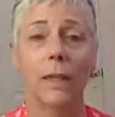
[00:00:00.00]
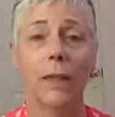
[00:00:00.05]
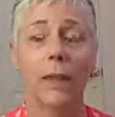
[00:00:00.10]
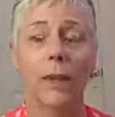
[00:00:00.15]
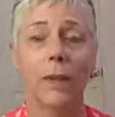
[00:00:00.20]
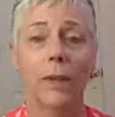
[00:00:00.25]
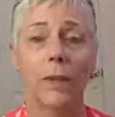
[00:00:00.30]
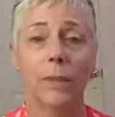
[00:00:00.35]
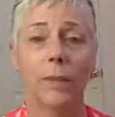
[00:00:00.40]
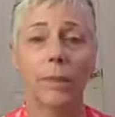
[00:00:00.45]

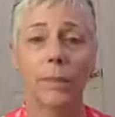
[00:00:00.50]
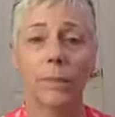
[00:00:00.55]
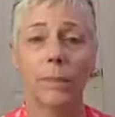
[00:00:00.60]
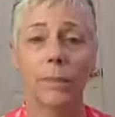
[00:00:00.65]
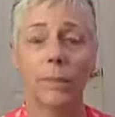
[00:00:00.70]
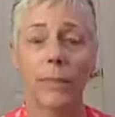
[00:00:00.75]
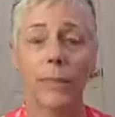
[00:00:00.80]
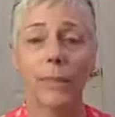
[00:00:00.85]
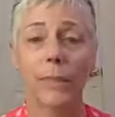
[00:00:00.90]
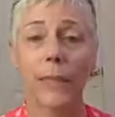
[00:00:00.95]

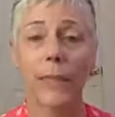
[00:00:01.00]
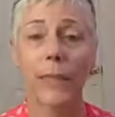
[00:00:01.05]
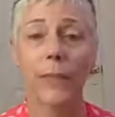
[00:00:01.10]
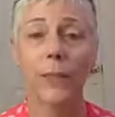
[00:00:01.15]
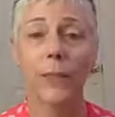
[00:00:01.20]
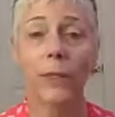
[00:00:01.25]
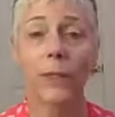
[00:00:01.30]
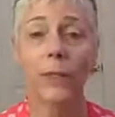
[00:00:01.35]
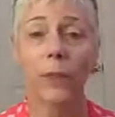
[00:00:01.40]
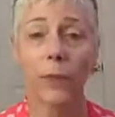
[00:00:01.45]

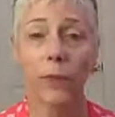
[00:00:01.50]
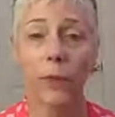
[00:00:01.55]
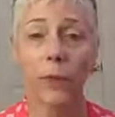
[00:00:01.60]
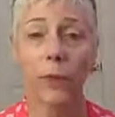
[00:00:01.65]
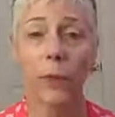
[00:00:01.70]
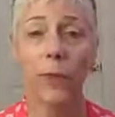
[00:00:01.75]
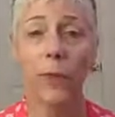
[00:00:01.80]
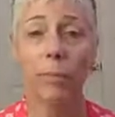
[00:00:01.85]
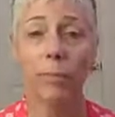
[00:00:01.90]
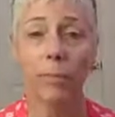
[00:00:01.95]
scheduling
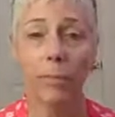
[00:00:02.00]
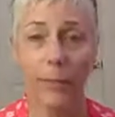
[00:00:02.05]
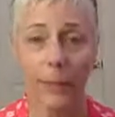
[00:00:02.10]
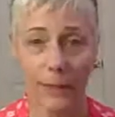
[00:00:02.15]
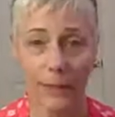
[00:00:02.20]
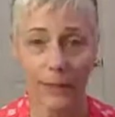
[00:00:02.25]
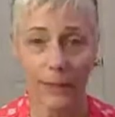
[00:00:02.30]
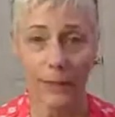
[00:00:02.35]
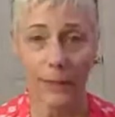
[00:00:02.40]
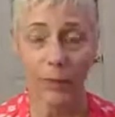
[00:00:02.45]
30
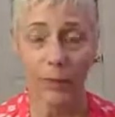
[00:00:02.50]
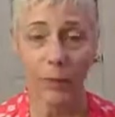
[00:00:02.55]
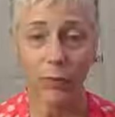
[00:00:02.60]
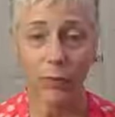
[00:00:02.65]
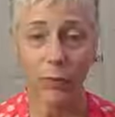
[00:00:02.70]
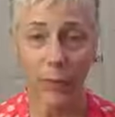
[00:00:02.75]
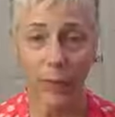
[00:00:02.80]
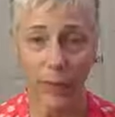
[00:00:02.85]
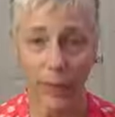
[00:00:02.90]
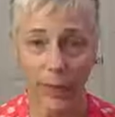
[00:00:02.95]
minutes
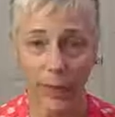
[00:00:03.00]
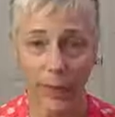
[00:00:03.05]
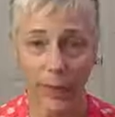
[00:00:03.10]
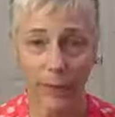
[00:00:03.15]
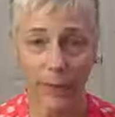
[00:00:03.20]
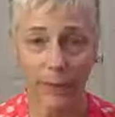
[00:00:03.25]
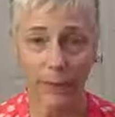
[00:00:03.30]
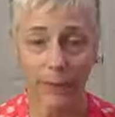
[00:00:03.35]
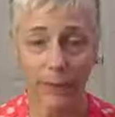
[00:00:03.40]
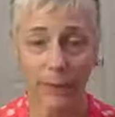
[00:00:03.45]
before
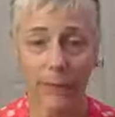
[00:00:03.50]
bed.